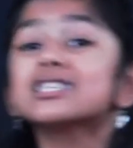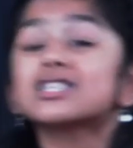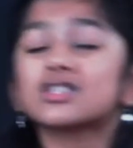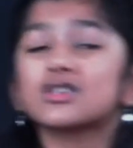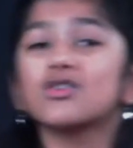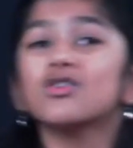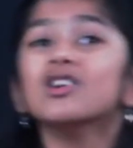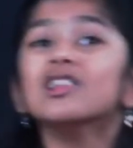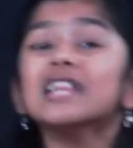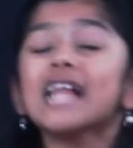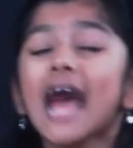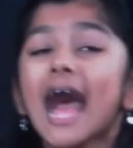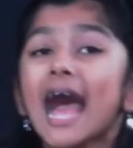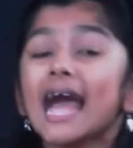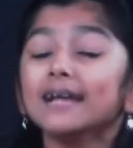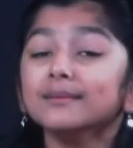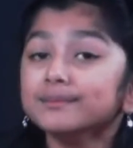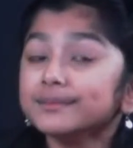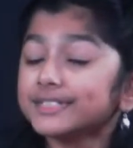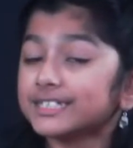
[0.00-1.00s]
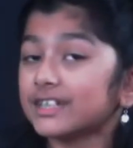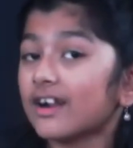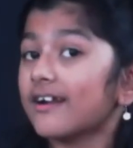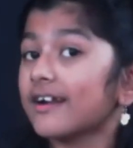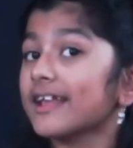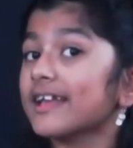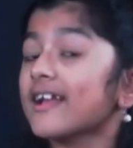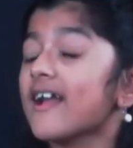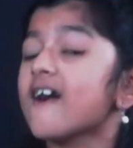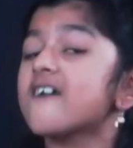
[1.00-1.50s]
school, I'm
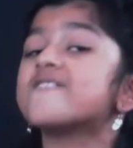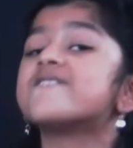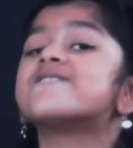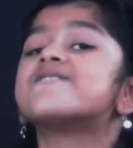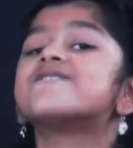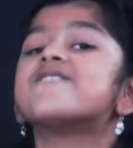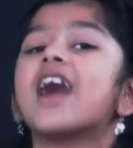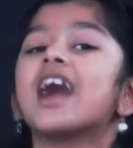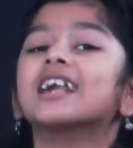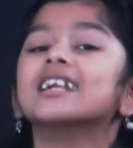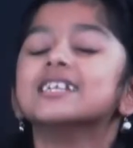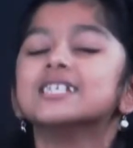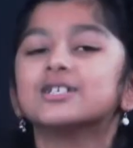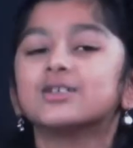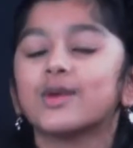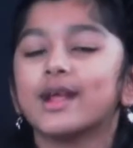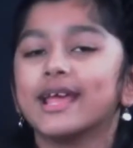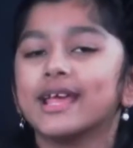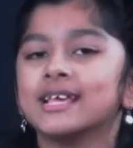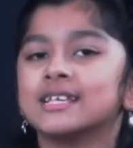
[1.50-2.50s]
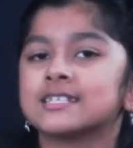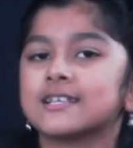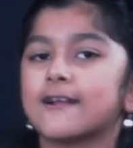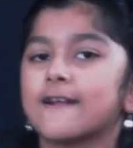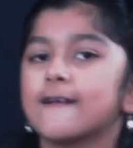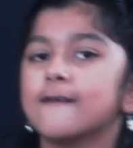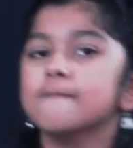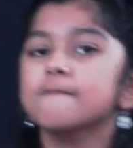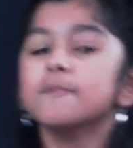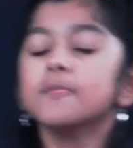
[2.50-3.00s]
starting a
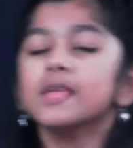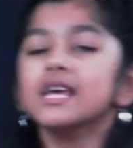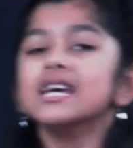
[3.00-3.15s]
fundraiser